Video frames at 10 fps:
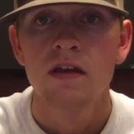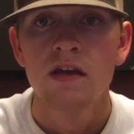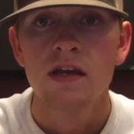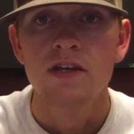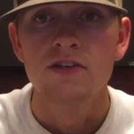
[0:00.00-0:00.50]

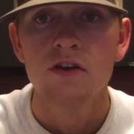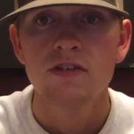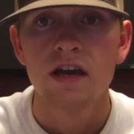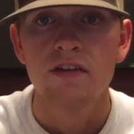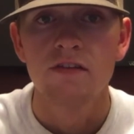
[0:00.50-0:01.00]
He shows
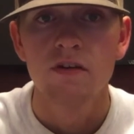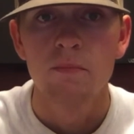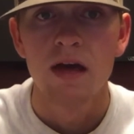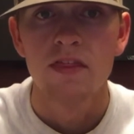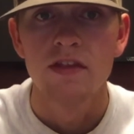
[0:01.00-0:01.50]
how different
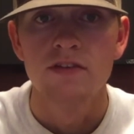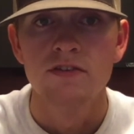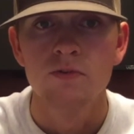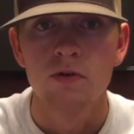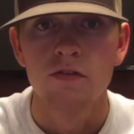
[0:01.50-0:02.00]
methods
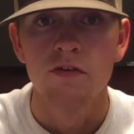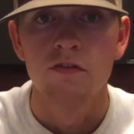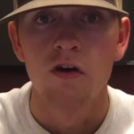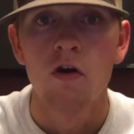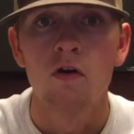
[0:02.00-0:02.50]
sort of
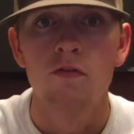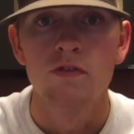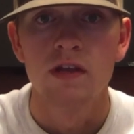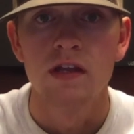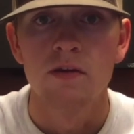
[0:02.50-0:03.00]

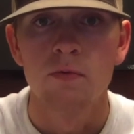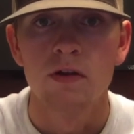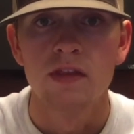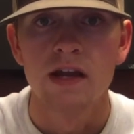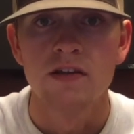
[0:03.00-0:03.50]
evolved into
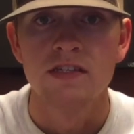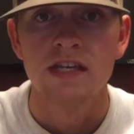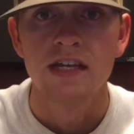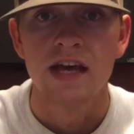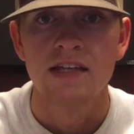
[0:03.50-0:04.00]
what they are
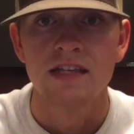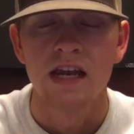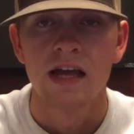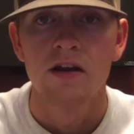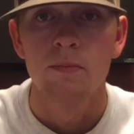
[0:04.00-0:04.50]
seen as in
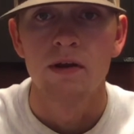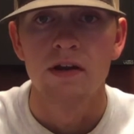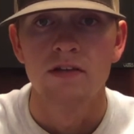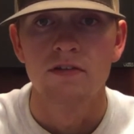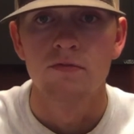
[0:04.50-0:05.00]
later
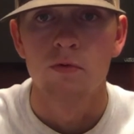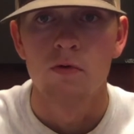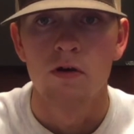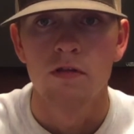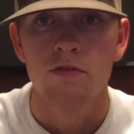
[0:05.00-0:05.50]
periods of
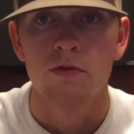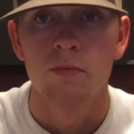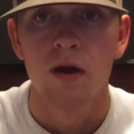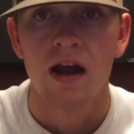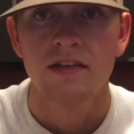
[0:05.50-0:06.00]
war through
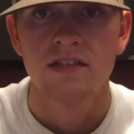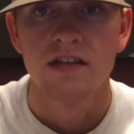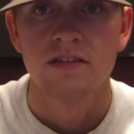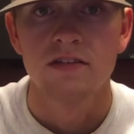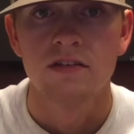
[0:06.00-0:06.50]

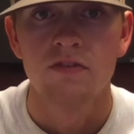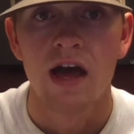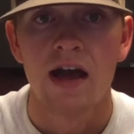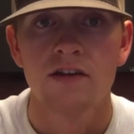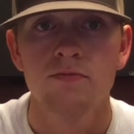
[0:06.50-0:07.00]
processes of
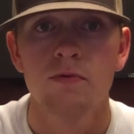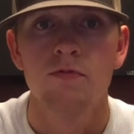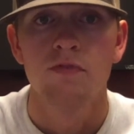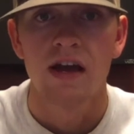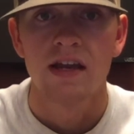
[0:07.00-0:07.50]
actual
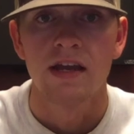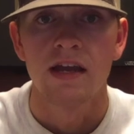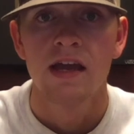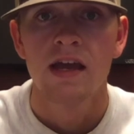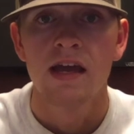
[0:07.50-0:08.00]
fighting
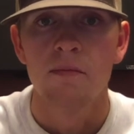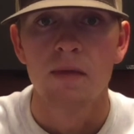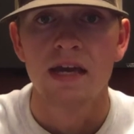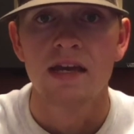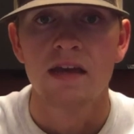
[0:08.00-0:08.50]
and
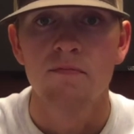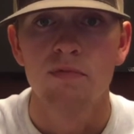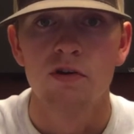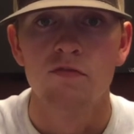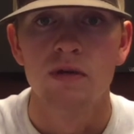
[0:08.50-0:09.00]
making
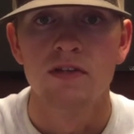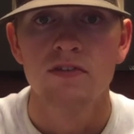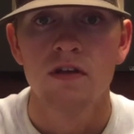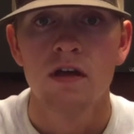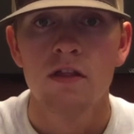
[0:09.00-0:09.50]

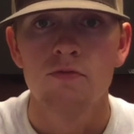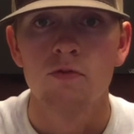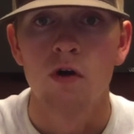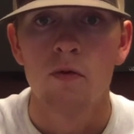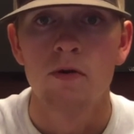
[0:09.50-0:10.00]
improvements
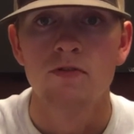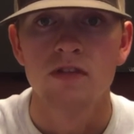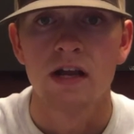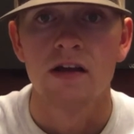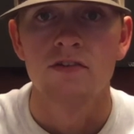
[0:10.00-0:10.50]
through almost
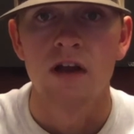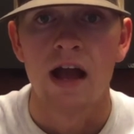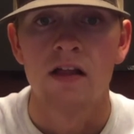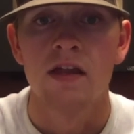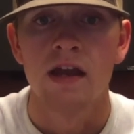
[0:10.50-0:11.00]
like a
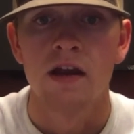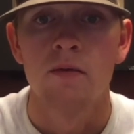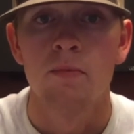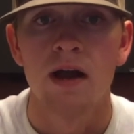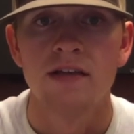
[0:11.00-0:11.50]
trial and error
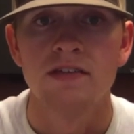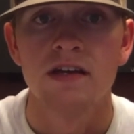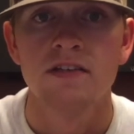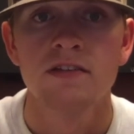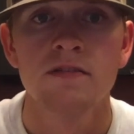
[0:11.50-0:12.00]
process.